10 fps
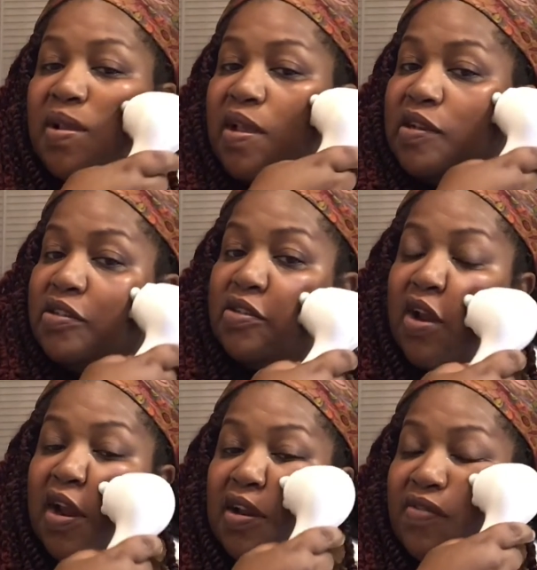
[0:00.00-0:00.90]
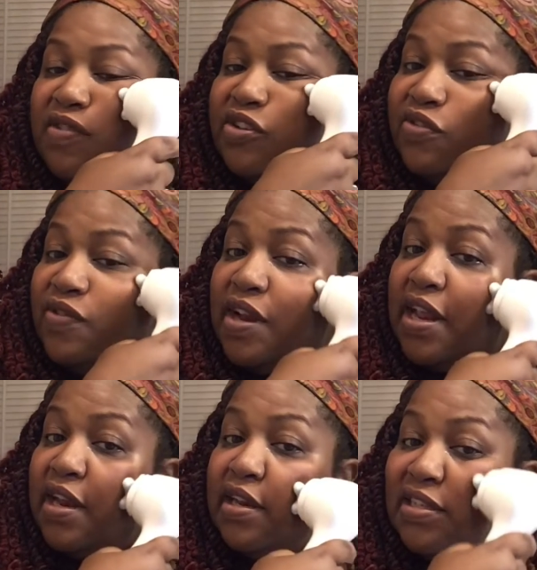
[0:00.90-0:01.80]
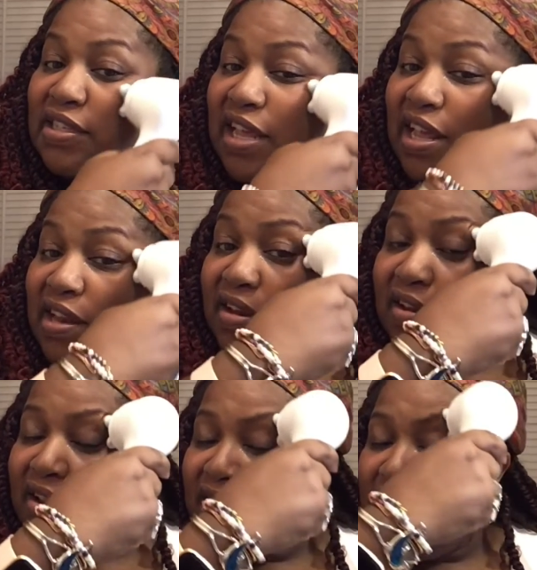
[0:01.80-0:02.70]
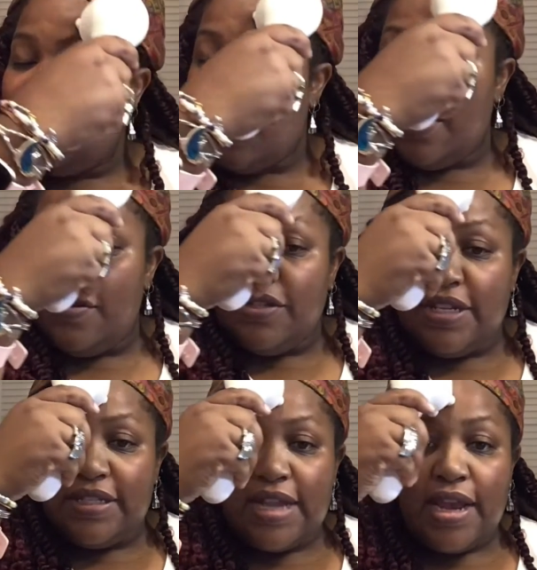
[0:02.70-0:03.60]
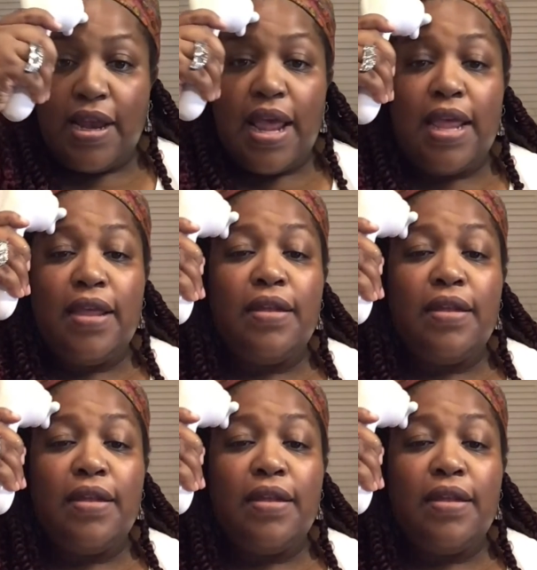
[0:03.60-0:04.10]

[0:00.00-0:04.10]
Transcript: and start rejuvenating the skin. So I use this at night.